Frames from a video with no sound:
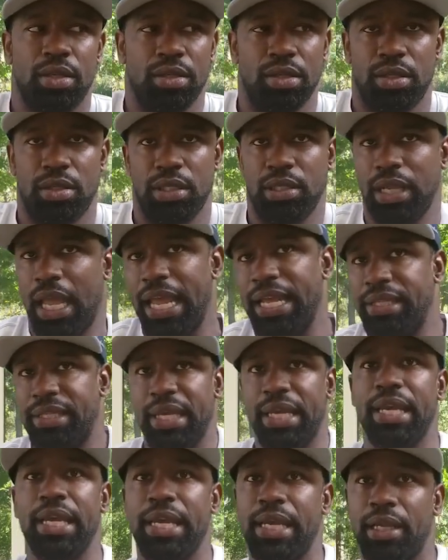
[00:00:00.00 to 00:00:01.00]
he's
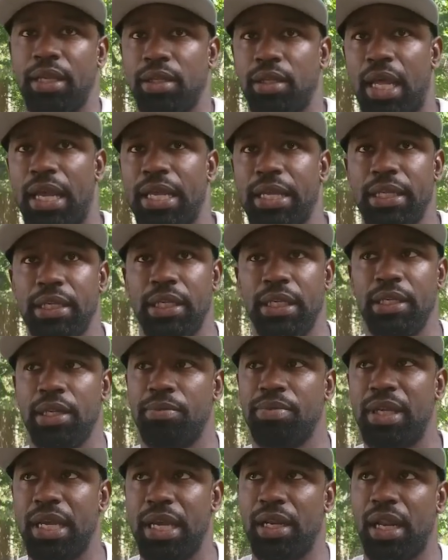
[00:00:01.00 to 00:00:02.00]
18, like, you know what
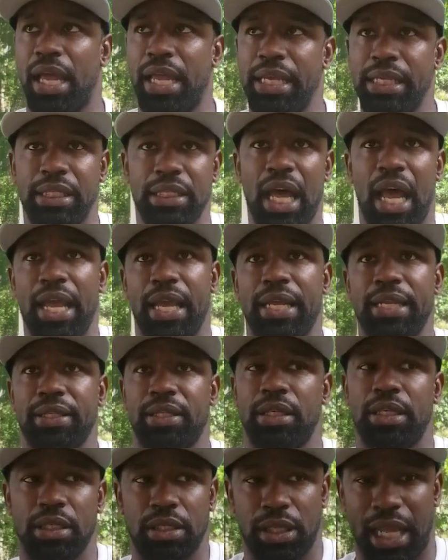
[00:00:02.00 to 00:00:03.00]
I'm saying, like, he's not
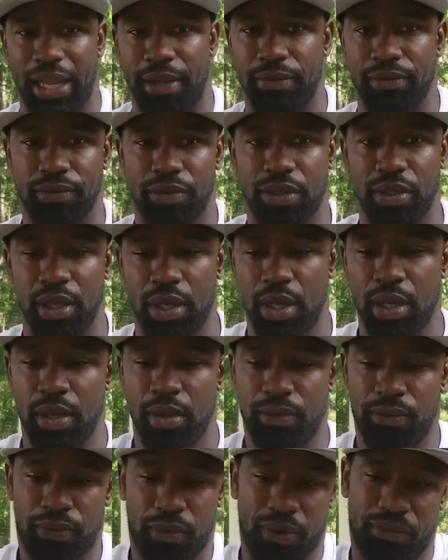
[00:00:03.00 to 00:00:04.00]
into this, like,
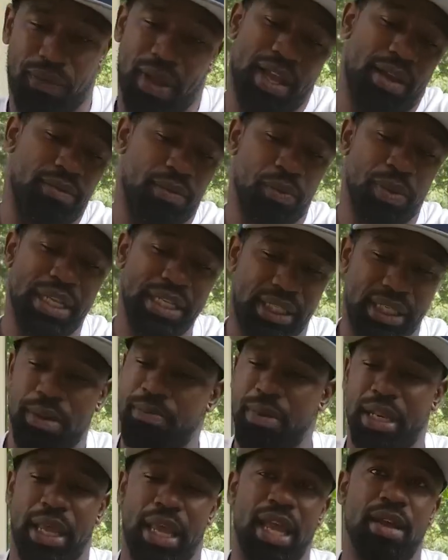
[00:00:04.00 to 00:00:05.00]
for the fact that when he sent
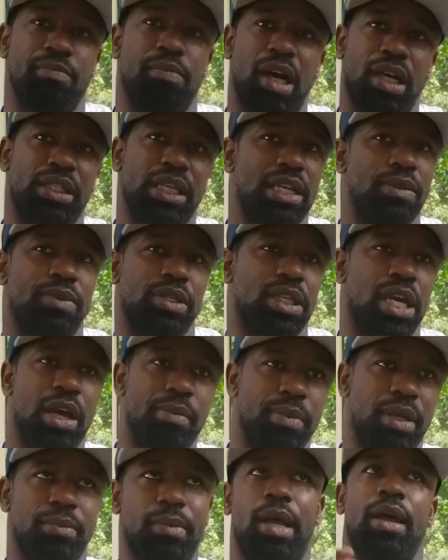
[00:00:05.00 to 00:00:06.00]
me the inbox and he was
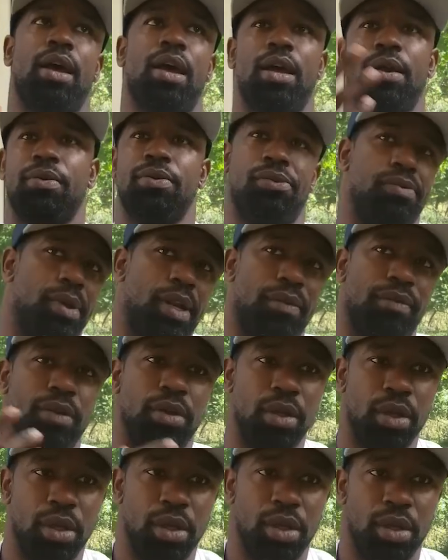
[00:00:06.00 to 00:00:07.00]
coming, I'm like, all right, cool, whatever.
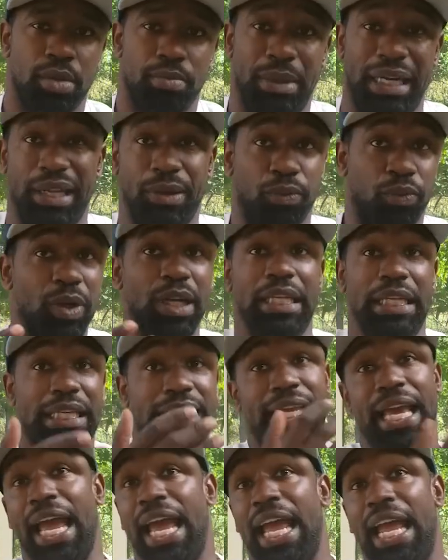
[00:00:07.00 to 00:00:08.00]
But he really
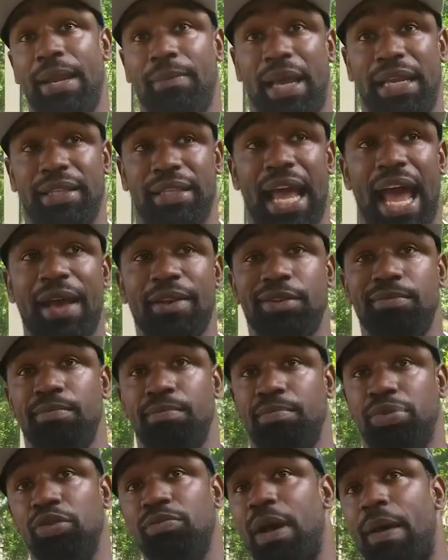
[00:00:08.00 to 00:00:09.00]
came, like,
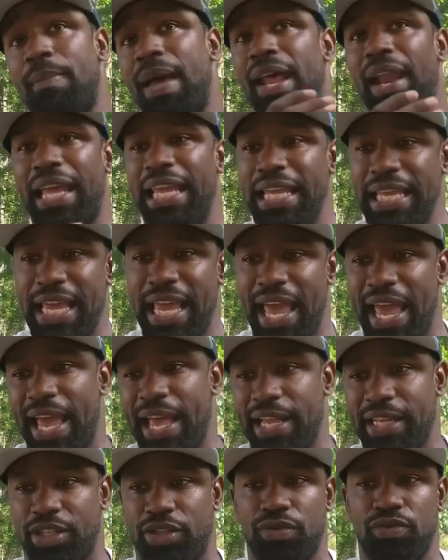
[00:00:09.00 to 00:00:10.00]
that blew my mind. Like, he
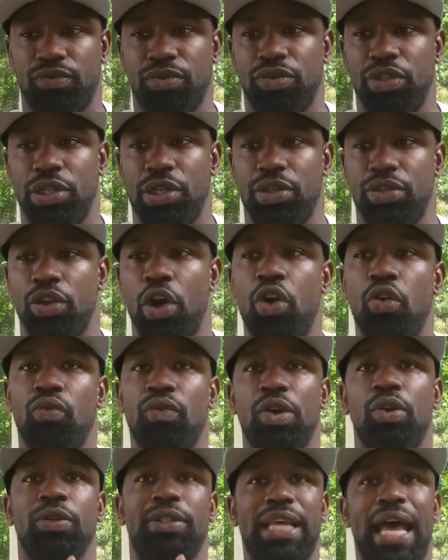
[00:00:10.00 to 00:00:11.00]
has no
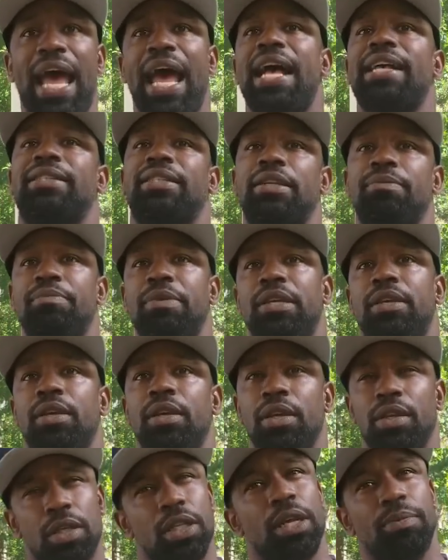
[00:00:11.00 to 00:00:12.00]
real ties to me,
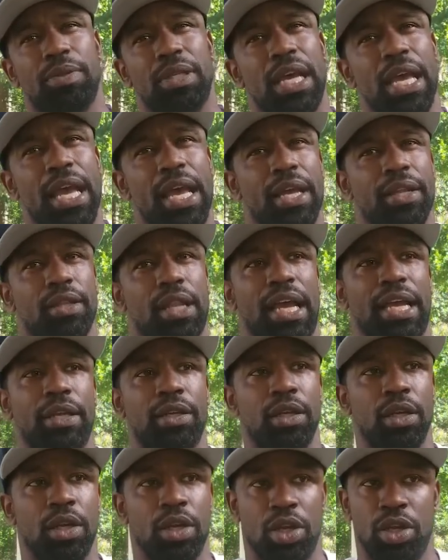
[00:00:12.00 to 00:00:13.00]
you know what I'm saying,
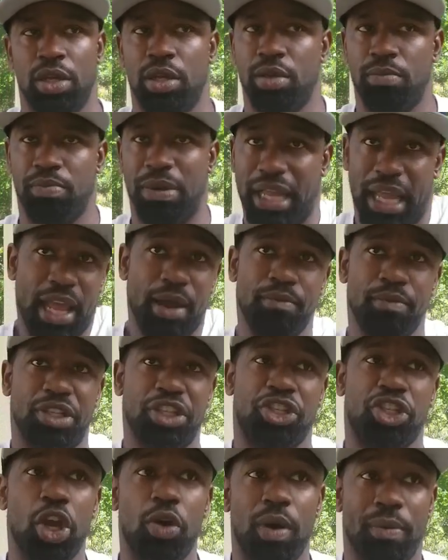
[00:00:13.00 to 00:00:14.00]
like, but him
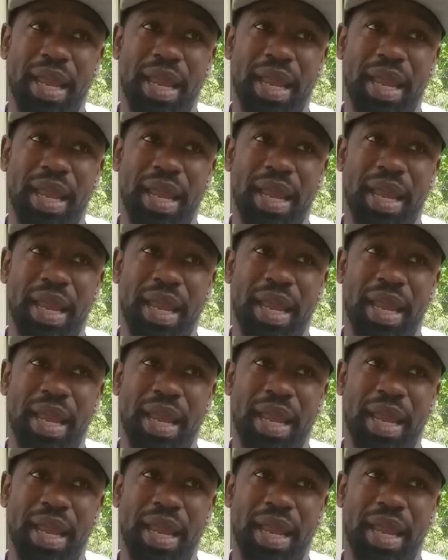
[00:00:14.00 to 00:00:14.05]
to show up